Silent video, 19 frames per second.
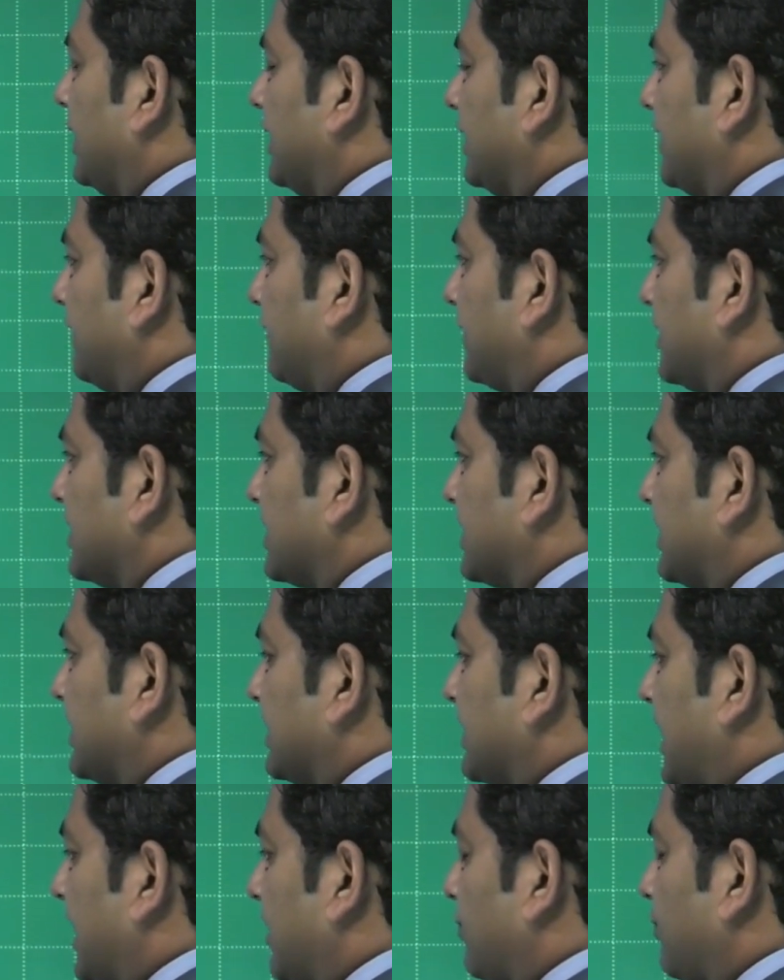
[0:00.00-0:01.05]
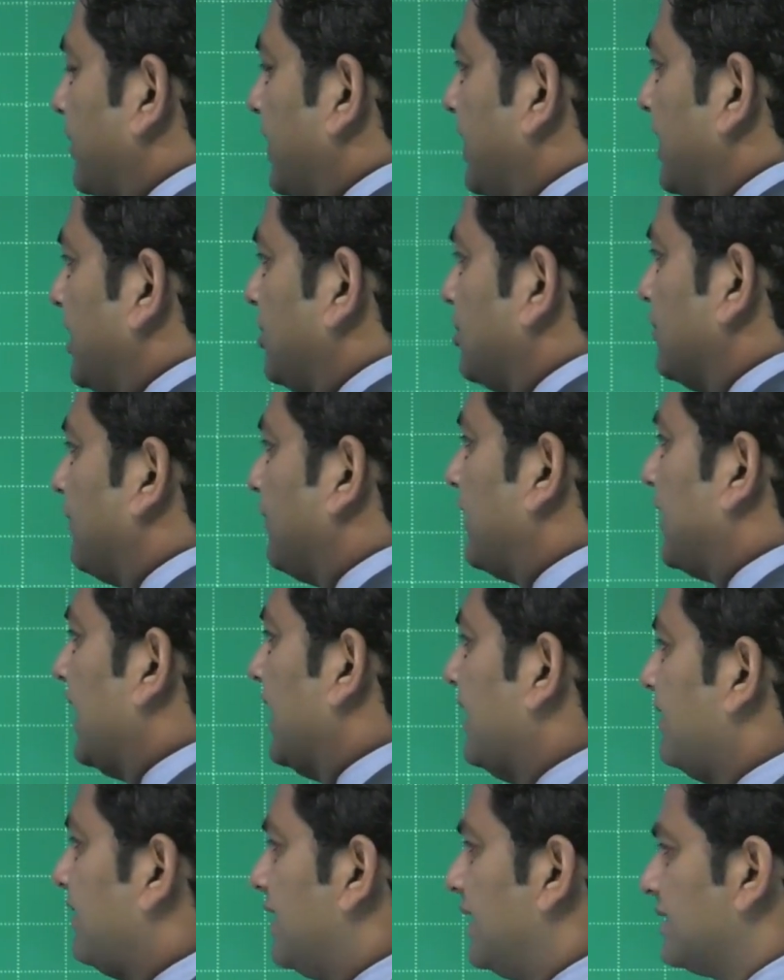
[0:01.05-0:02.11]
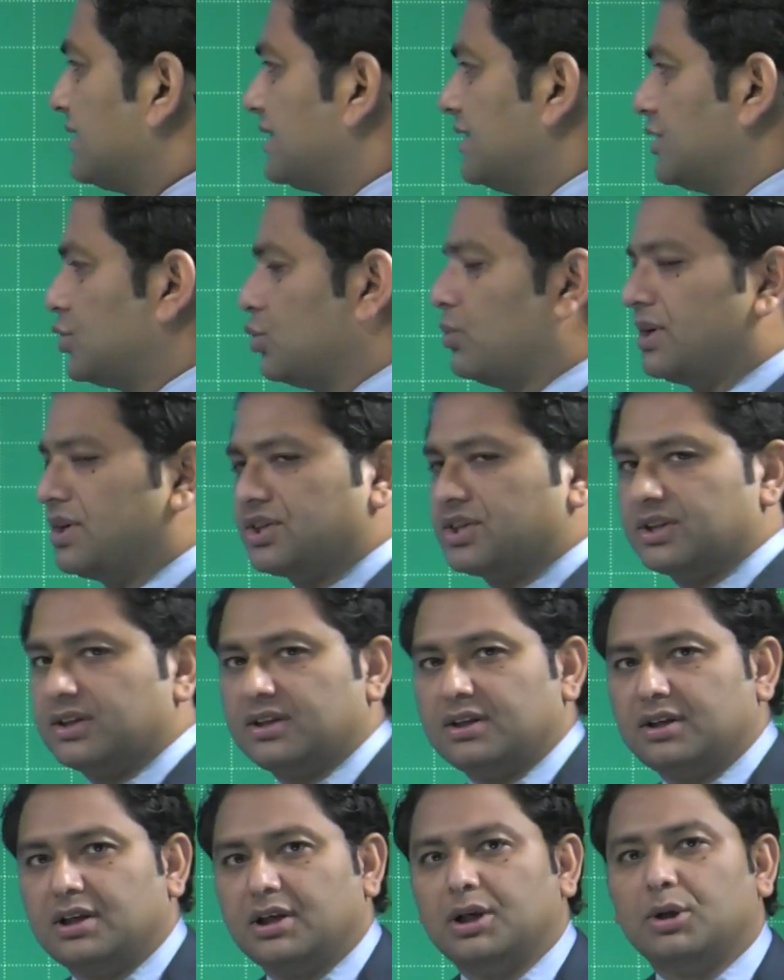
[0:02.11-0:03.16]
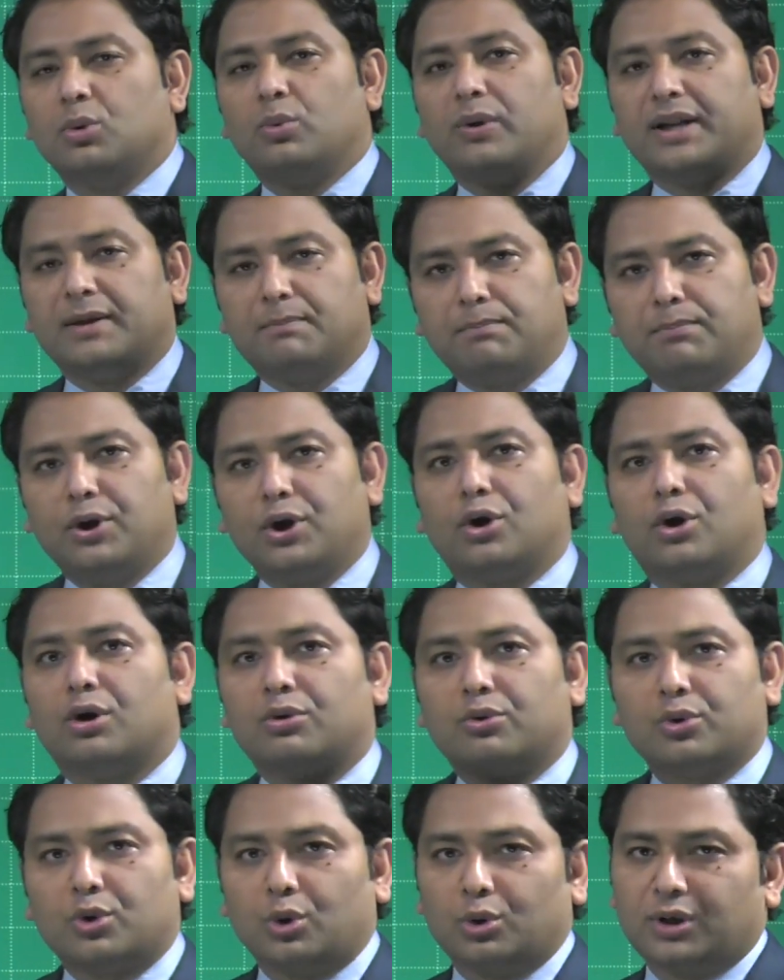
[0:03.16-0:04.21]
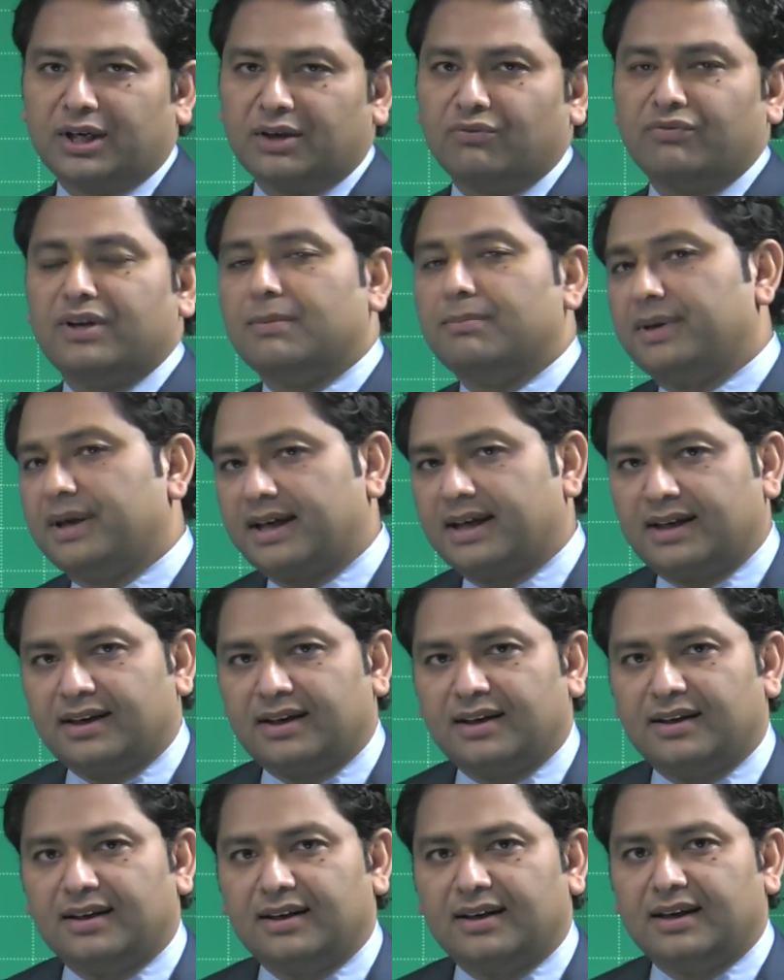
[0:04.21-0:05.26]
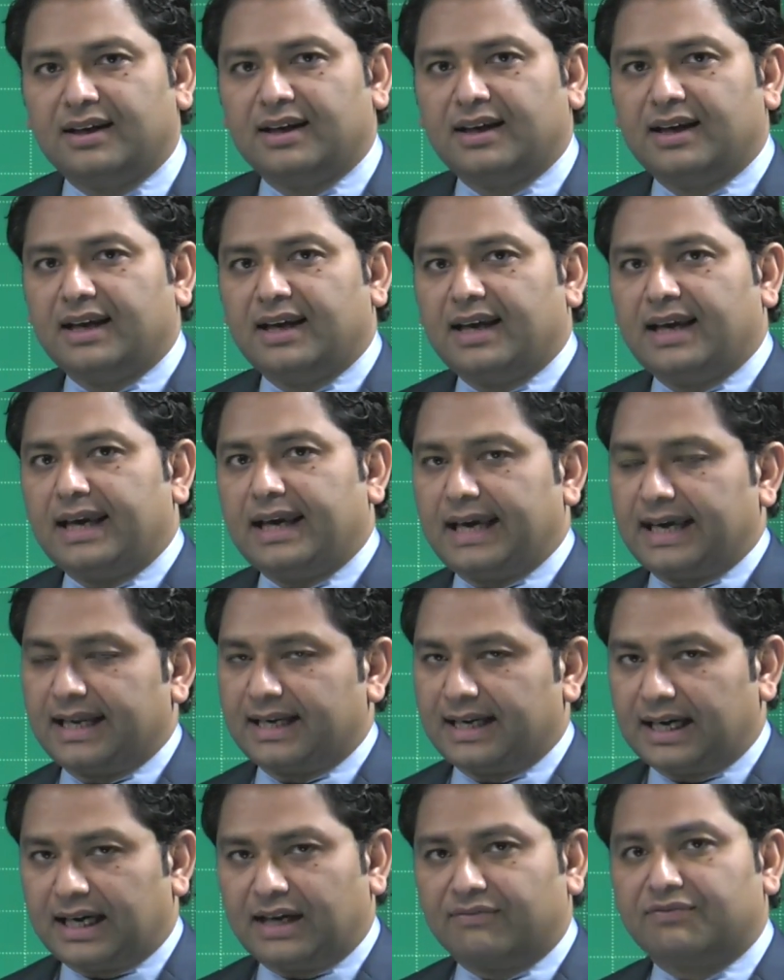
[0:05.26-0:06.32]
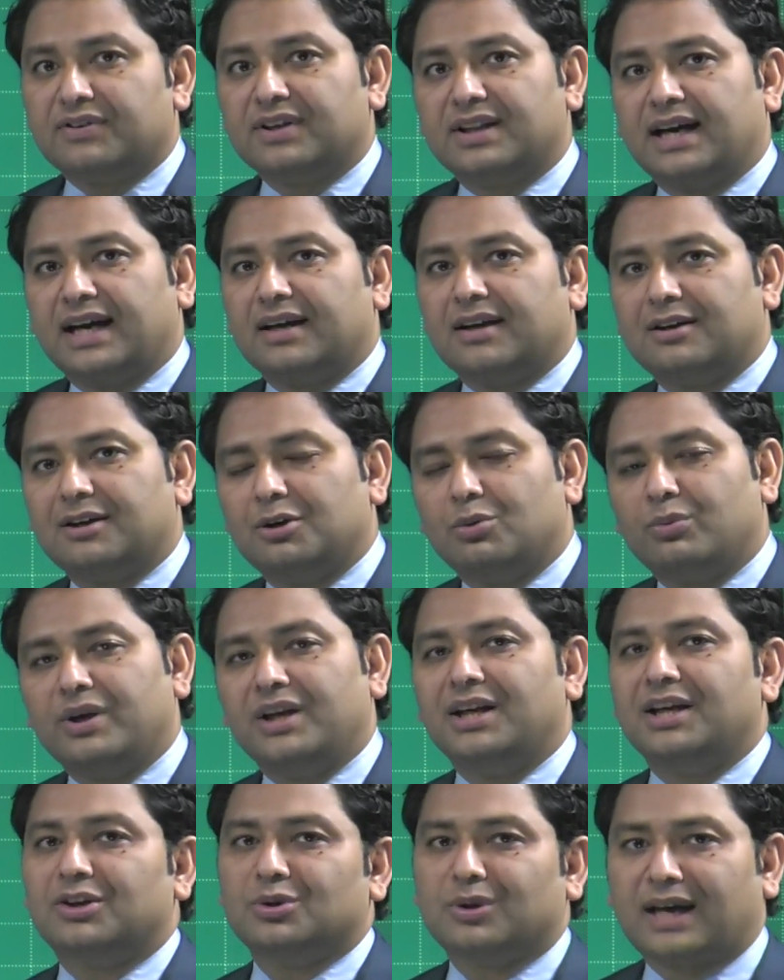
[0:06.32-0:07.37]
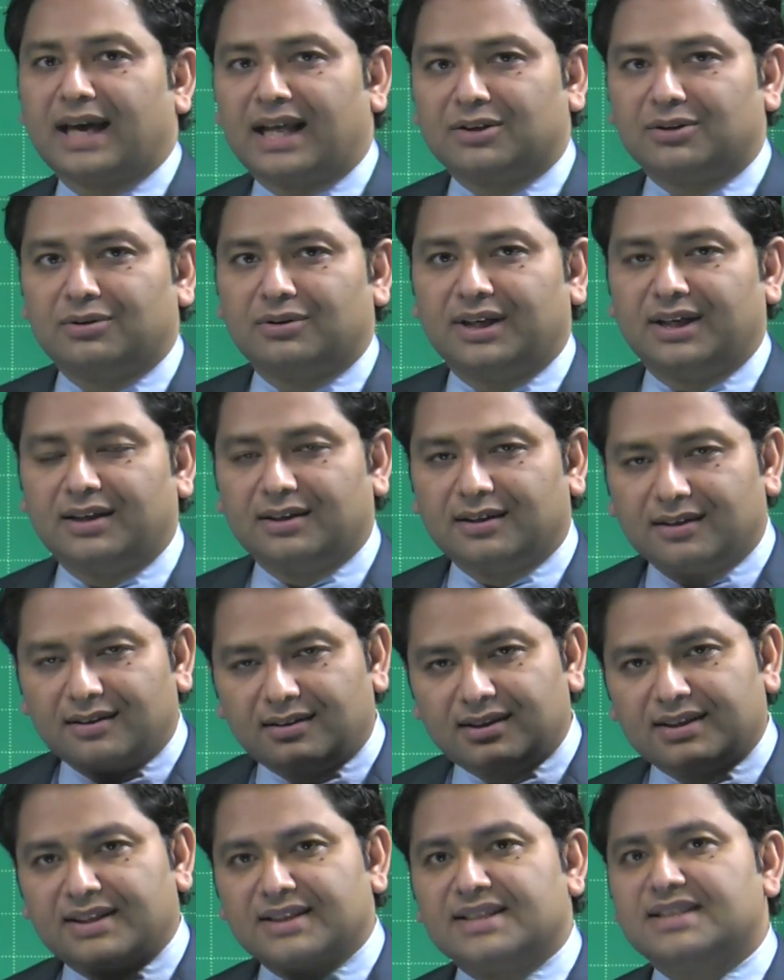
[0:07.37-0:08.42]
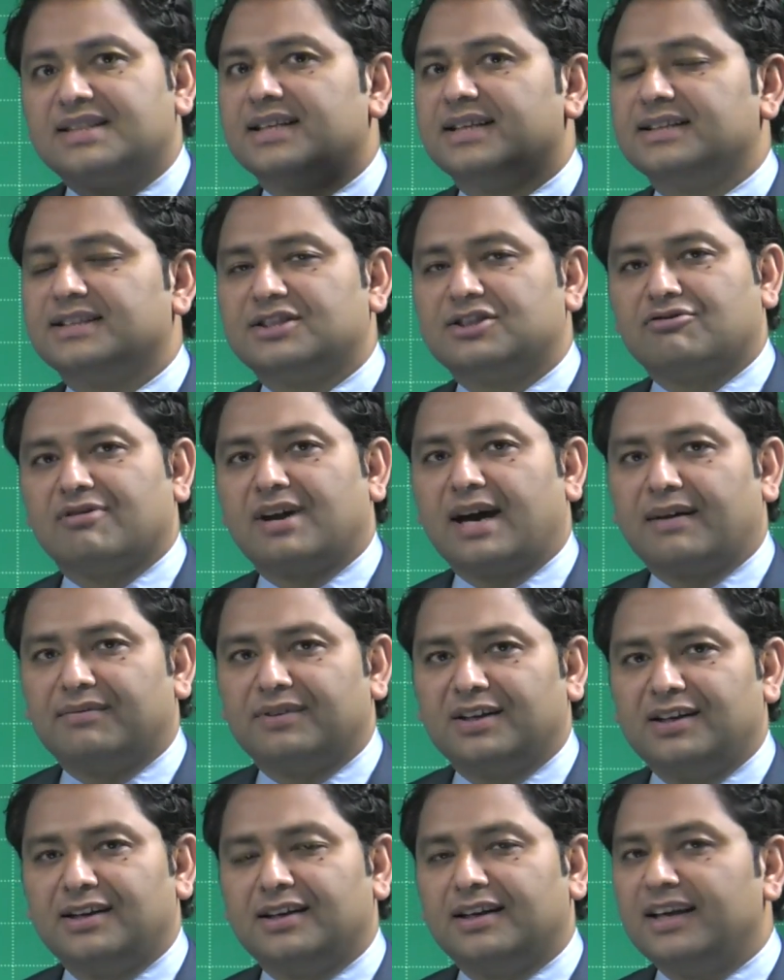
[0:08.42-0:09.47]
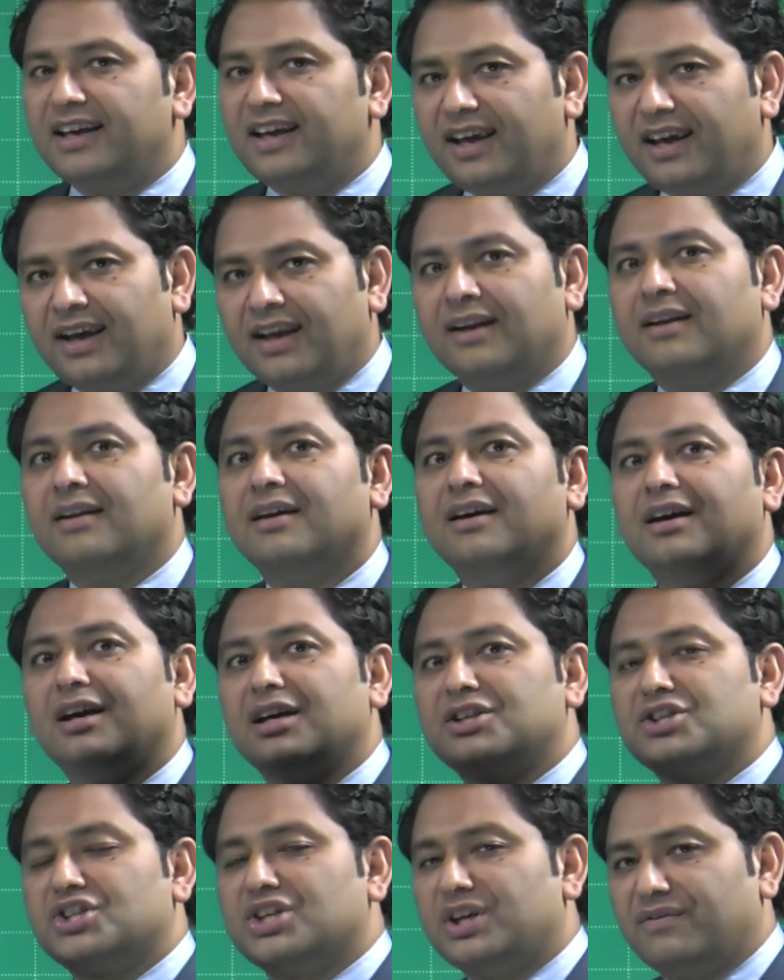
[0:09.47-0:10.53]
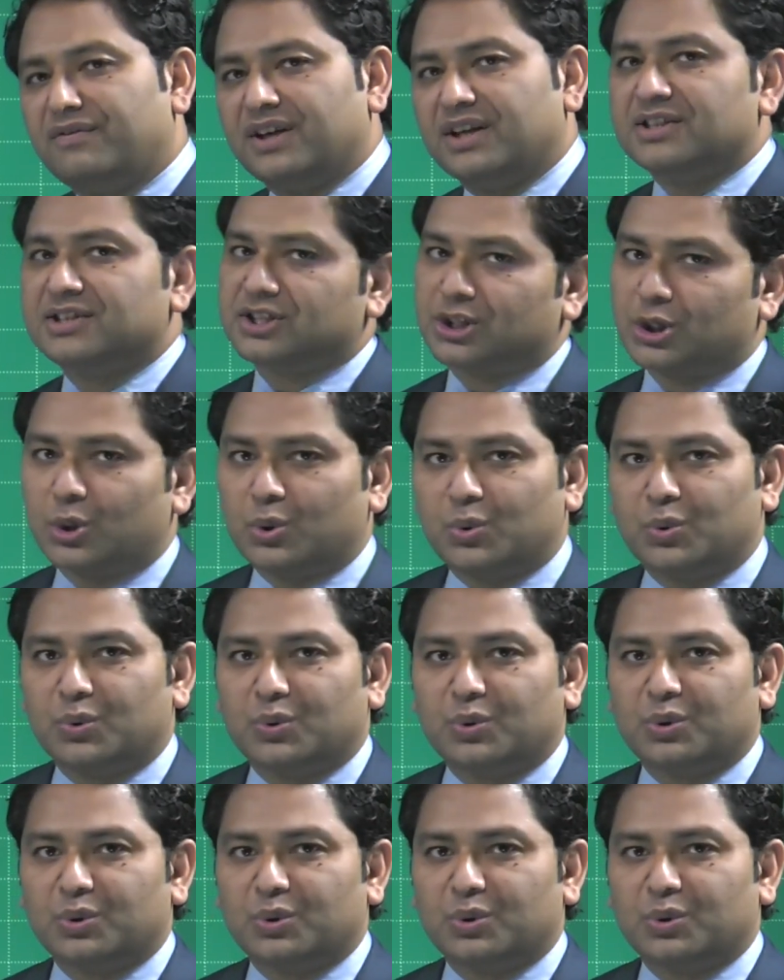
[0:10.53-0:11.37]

The first is that we need to find that situation when pure rolling will begin and after that, we need to calculate the distance traveled in achieving so.